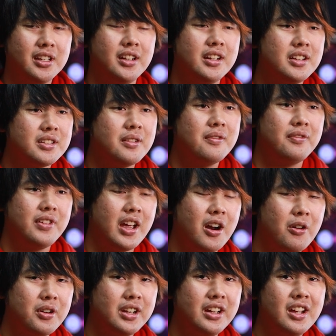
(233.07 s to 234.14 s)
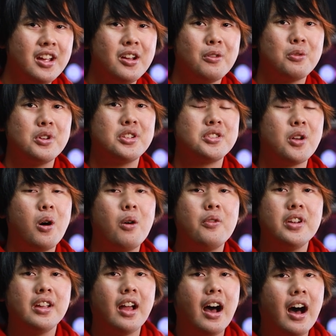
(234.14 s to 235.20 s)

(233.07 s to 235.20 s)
It is a very resolving